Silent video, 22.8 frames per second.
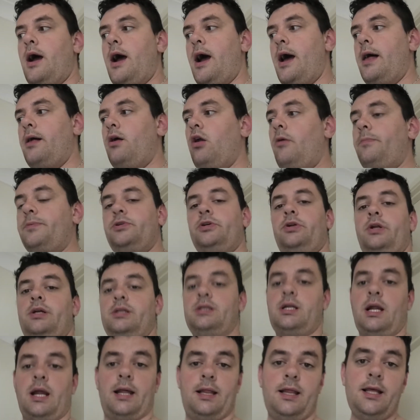And
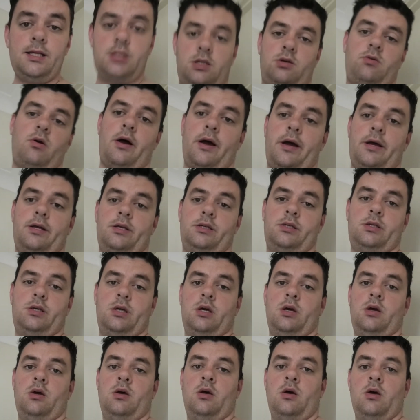opportunities like this arise
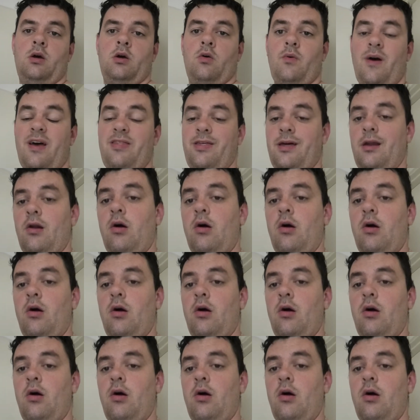where they're